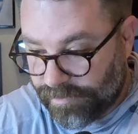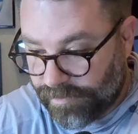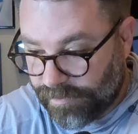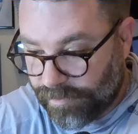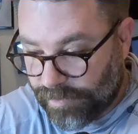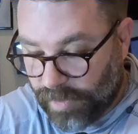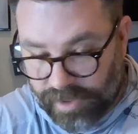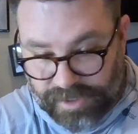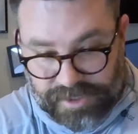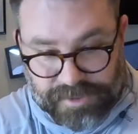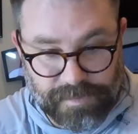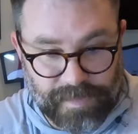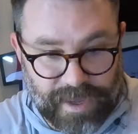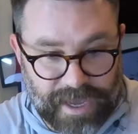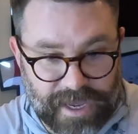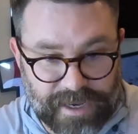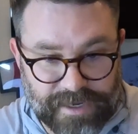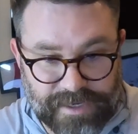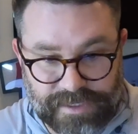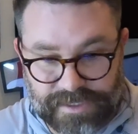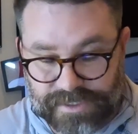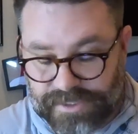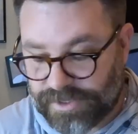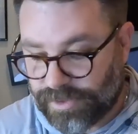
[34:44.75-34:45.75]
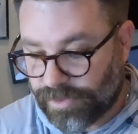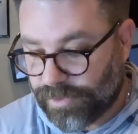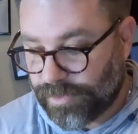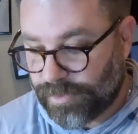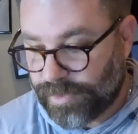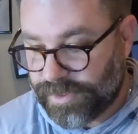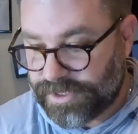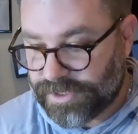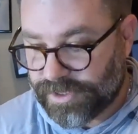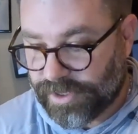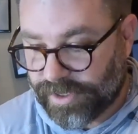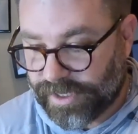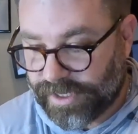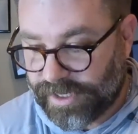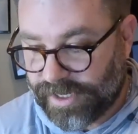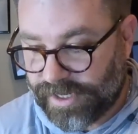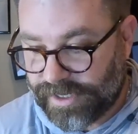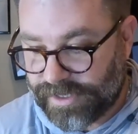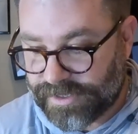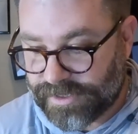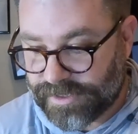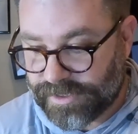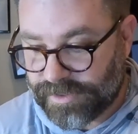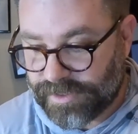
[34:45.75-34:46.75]
March Madness, or when we start
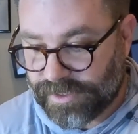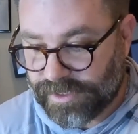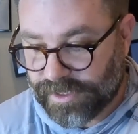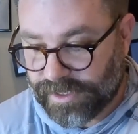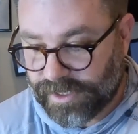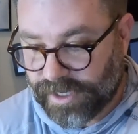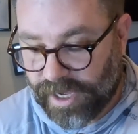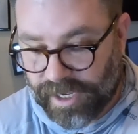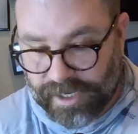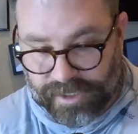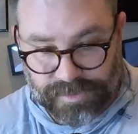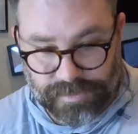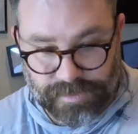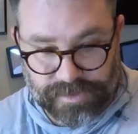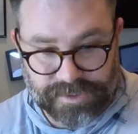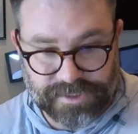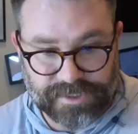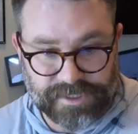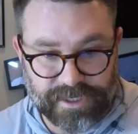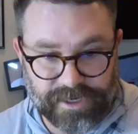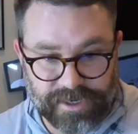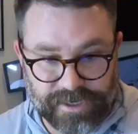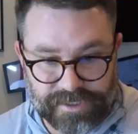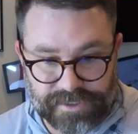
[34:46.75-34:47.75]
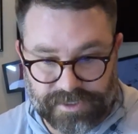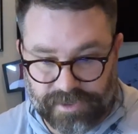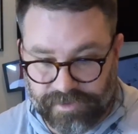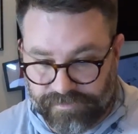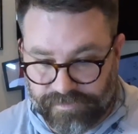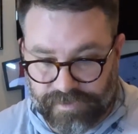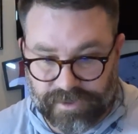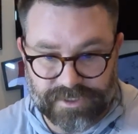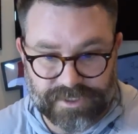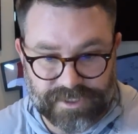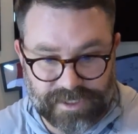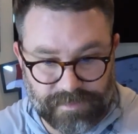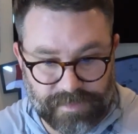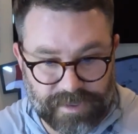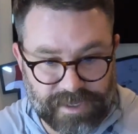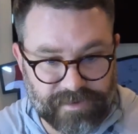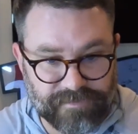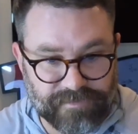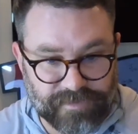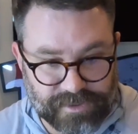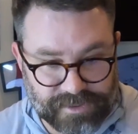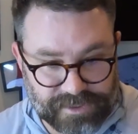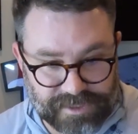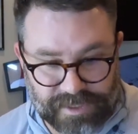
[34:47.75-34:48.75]
getting into the College World Series, the first team
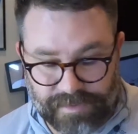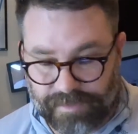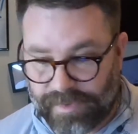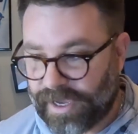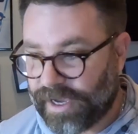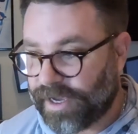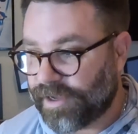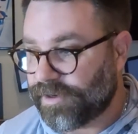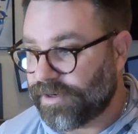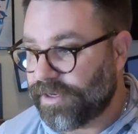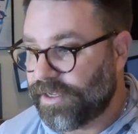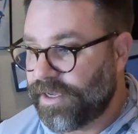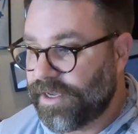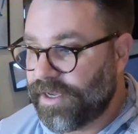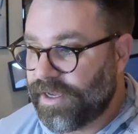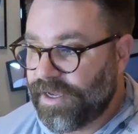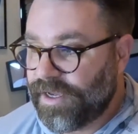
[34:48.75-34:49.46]
in, first team out.